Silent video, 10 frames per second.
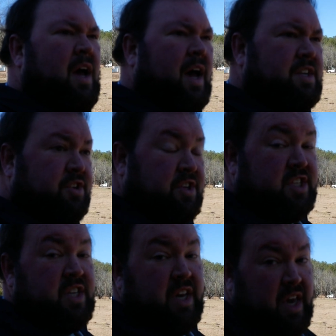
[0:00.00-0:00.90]
as you can
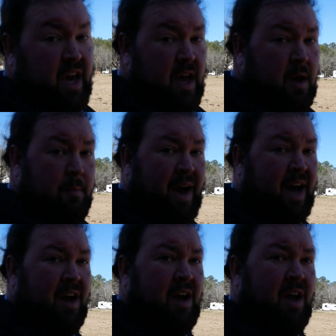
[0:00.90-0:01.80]
see, my
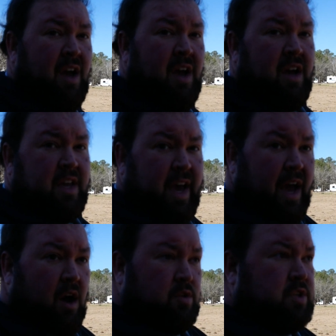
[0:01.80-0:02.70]

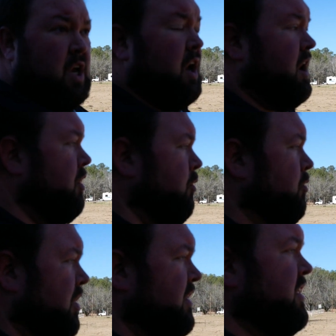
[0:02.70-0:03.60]
cows will
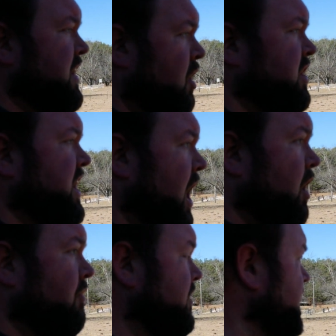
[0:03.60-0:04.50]
run the donkey
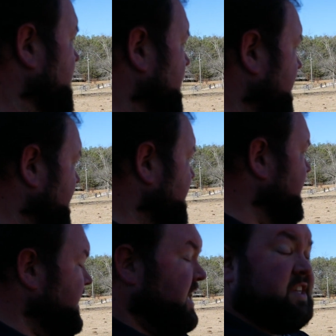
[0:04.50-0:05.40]
off and he
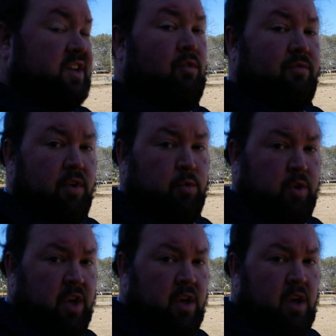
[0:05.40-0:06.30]
can't get his own
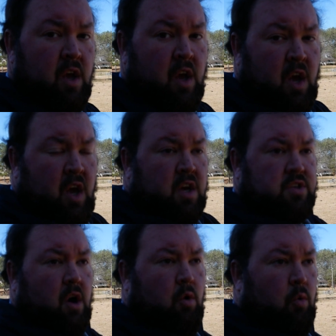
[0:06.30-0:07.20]
food.
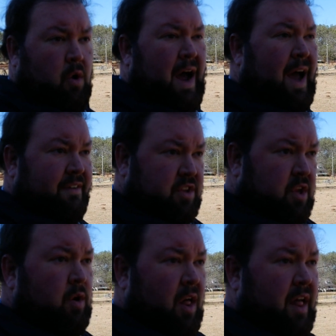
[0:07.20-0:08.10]
So what I have to
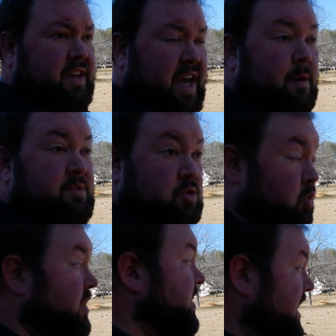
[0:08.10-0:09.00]
do a lot of times is
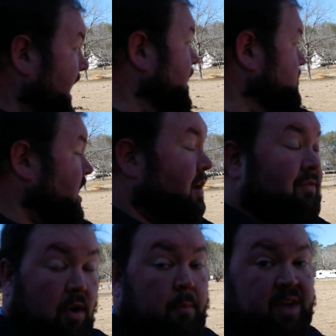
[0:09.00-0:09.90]
run the cows off
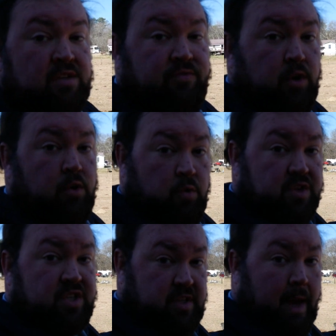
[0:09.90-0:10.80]
from his food,
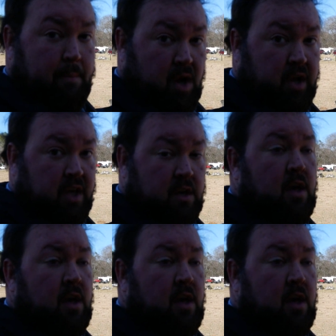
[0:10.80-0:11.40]
which is that bucket,